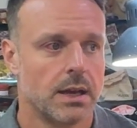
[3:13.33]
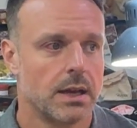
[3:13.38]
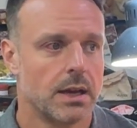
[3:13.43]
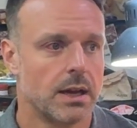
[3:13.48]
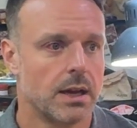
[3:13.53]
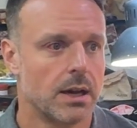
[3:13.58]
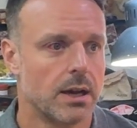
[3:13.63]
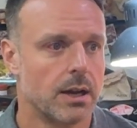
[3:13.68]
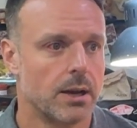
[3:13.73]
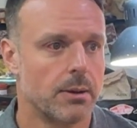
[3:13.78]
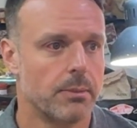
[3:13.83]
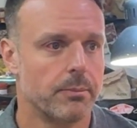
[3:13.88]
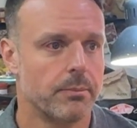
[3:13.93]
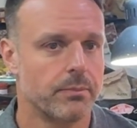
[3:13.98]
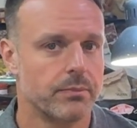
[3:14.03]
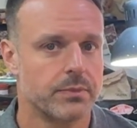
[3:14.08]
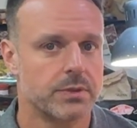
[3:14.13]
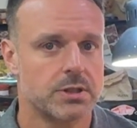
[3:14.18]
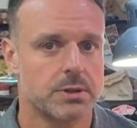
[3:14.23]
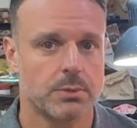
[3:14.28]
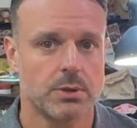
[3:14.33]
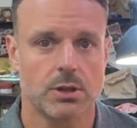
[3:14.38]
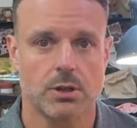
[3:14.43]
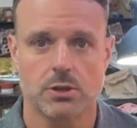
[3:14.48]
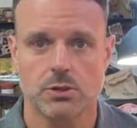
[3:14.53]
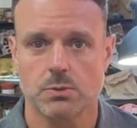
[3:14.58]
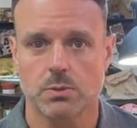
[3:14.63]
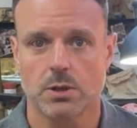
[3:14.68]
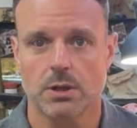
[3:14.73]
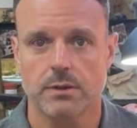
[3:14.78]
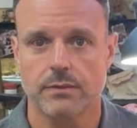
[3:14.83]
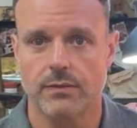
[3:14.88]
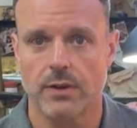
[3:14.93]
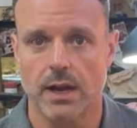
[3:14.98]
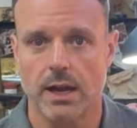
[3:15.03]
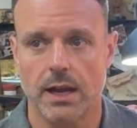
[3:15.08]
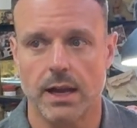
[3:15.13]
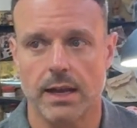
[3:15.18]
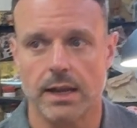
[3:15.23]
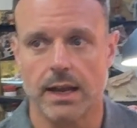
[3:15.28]
Some of those work
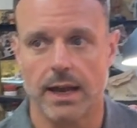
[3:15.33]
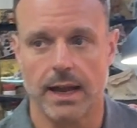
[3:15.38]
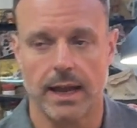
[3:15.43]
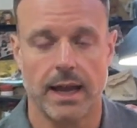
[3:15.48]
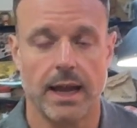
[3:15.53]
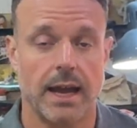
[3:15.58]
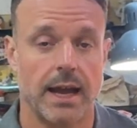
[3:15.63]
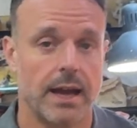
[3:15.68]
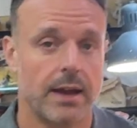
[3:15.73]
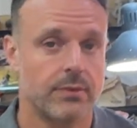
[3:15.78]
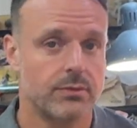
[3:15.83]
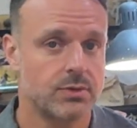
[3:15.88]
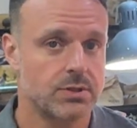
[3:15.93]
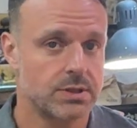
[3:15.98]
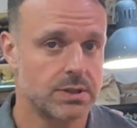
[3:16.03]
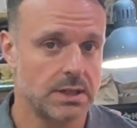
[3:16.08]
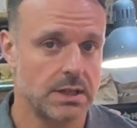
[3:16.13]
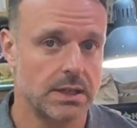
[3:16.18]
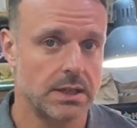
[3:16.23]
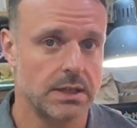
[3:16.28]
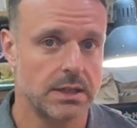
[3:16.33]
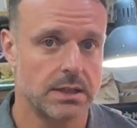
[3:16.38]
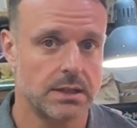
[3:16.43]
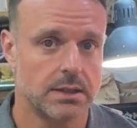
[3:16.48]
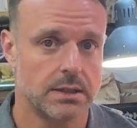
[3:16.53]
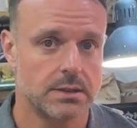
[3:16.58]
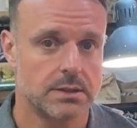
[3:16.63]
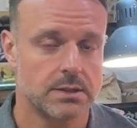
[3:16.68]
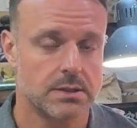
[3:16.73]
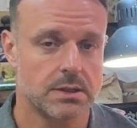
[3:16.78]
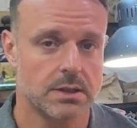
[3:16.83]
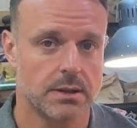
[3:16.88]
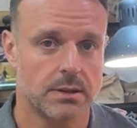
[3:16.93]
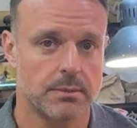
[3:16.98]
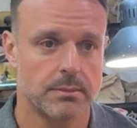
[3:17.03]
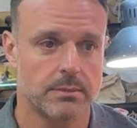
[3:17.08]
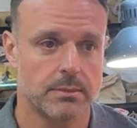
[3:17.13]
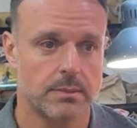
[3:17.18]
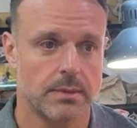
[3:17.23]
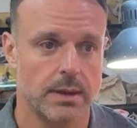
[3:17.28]
fine. I have seen
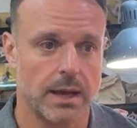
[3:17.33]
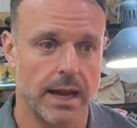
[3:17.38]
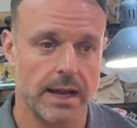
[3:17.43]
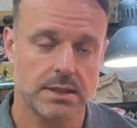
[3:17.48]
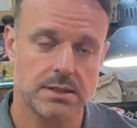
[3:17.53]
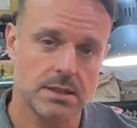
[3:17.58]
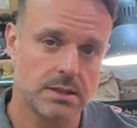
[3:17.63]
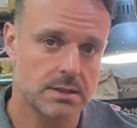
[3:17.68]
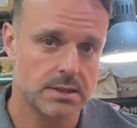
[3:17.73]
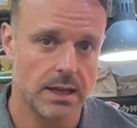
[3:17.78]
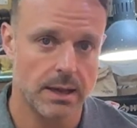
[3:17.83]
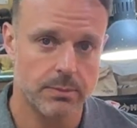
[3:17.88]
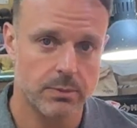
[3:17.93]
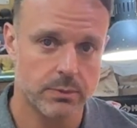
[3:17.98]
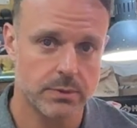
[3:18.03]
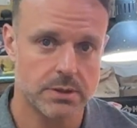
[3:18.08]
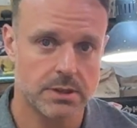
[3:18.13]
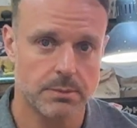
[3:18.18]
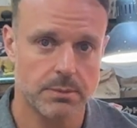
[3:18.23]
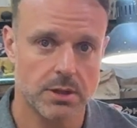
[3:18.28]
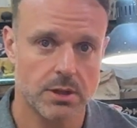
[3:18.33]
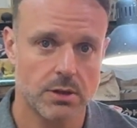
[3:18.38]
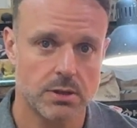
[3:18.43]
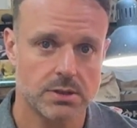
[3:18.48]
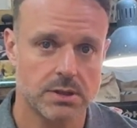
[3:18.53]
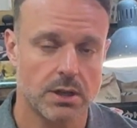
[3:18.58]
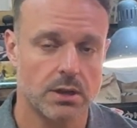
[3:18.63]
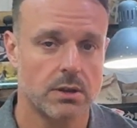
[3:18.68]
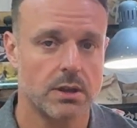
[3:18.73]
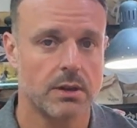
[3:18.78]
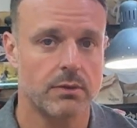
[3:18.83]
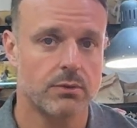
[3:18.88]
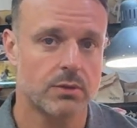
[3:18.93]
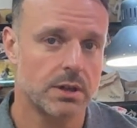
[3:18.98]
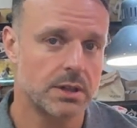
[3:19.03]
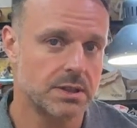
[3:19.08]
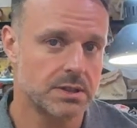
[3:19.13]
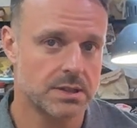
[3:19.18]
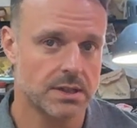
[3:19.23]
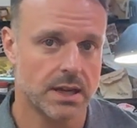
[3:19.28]
some accidents happen with some of those. I know they've
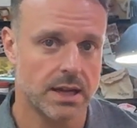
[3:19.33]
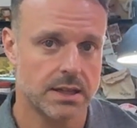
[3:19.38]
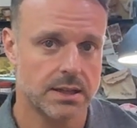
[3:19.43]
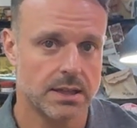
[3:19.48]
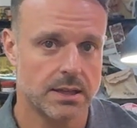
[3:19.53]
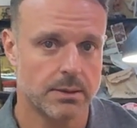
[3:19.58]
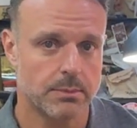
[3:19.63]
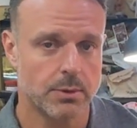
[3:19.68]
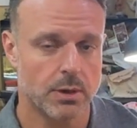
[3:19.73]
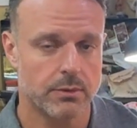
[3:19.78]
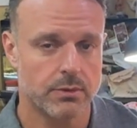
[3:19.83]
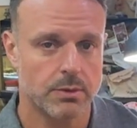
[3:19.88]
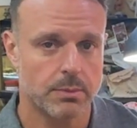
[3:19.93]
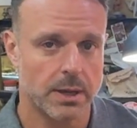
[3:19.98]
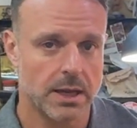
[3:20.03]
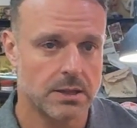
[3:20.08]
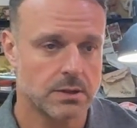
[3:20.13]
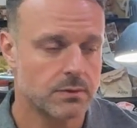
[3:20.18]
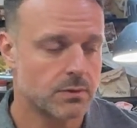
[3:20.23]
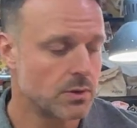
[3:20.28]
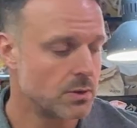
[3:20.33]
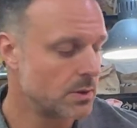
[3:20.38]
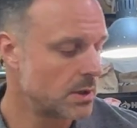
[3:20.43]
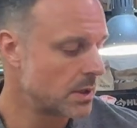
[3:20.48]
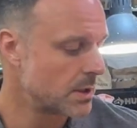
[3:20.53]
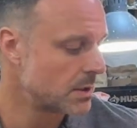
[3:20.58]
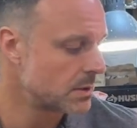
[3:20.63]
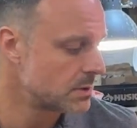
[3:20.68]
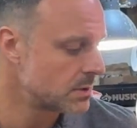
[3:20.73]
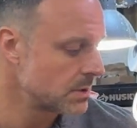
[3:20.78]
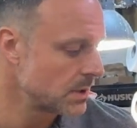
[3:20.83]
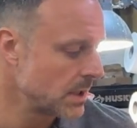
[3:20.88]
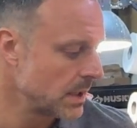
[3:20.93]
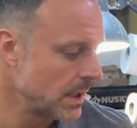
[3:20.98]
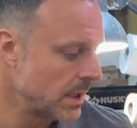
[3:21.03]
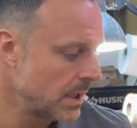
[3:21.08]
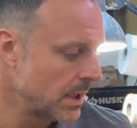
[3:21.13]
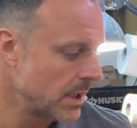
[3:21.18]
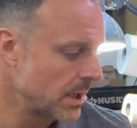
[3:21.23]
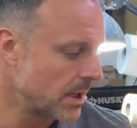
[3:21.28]
redesigned them over the past few years,
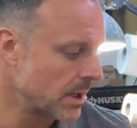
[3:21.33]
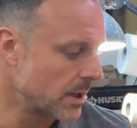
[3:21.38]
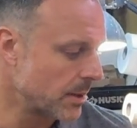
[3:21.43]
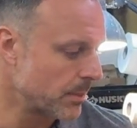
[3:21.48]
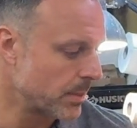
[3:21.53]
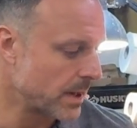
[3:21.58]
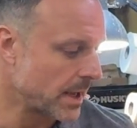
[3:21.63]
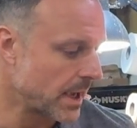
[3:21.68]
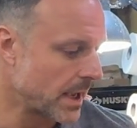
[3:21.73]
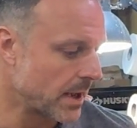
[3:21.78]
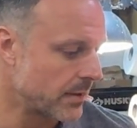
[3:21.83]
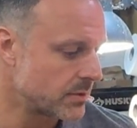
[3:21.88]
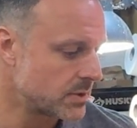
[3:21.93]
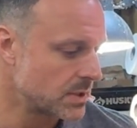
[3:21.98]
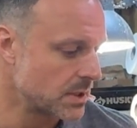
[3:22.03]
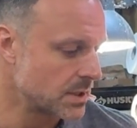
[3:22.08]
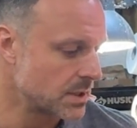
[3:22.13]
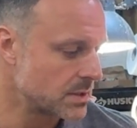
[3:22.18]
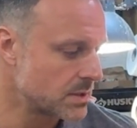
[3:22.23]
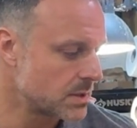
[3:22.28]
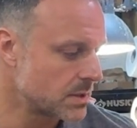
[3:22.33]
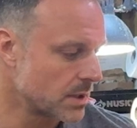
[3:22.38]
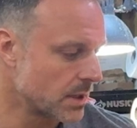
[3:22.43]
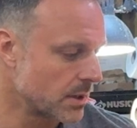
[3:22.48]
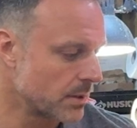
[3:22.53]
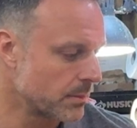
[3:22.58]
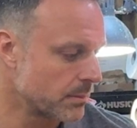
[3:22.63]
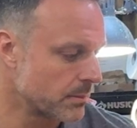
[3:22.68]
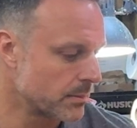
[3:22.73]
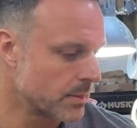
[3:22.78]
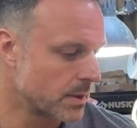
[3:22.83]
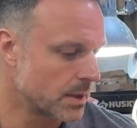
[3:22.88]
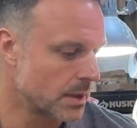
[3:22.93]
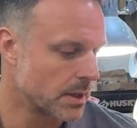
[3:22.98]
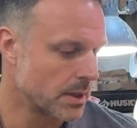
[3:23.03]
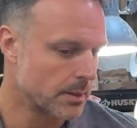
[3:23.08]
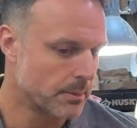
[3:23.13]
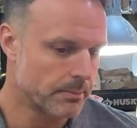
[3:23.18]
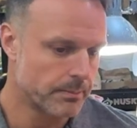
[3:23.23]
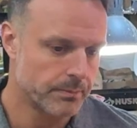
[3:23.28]
but I have seen
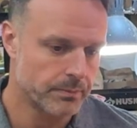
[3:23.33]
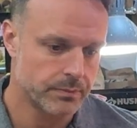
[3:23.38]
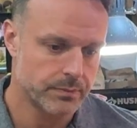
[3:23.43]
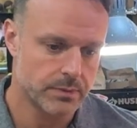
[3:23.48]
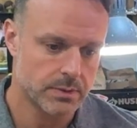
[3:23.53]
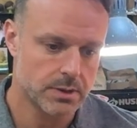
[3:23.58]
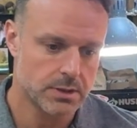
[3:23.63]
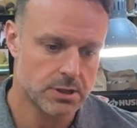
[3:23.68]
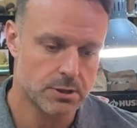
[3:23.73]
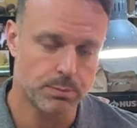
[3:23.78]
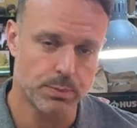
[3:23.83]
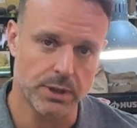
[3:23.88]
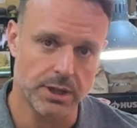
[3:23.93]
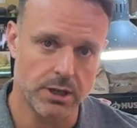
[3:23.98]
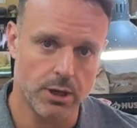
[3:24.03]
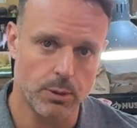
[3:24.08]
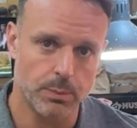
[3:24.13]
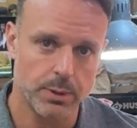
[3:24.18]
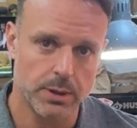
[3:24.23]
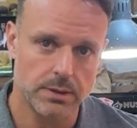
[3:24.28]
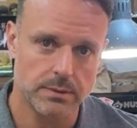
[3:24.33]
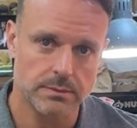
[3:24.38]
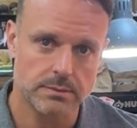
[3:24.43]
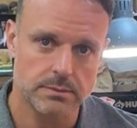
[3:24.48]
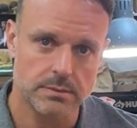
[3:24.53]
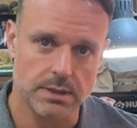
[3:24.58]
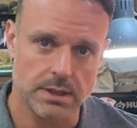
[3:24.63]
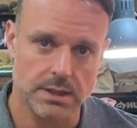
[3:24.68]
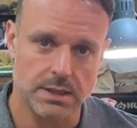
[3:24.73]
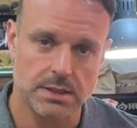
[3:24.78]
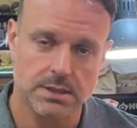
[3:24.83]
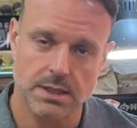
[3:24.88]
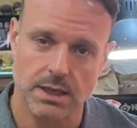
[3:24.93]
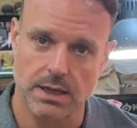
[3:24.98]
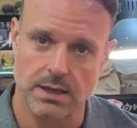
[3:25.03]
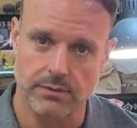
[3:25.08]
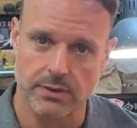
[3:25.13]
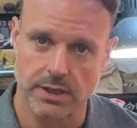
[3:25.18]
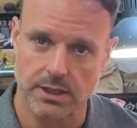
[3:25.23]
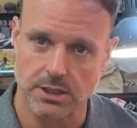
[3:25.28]
some split open, and that's kind
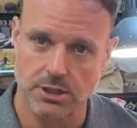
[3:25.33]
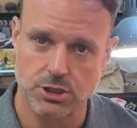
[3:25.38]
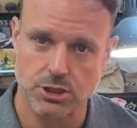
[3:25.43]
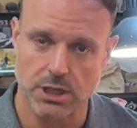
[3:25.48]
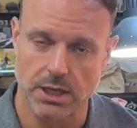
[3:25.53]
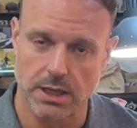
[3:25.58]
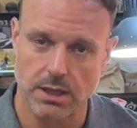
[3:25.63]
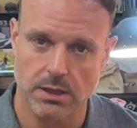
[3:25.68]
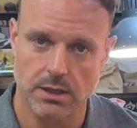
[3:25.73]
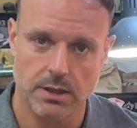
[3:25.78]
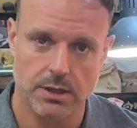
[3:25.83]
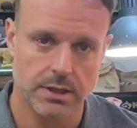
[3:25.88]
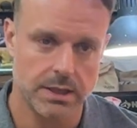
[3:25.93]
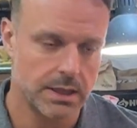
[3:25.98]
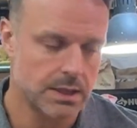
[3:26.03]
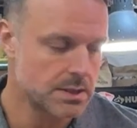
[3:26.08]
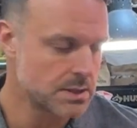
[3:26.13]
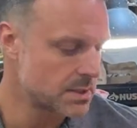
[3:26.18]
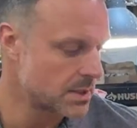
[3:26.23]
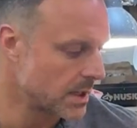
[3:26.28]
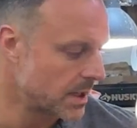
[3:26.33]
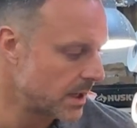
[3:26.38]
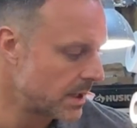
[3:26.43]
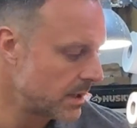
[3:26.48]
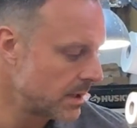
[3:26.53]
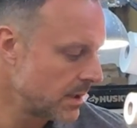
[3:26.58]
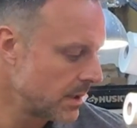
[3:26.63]
of like a gel on the inside,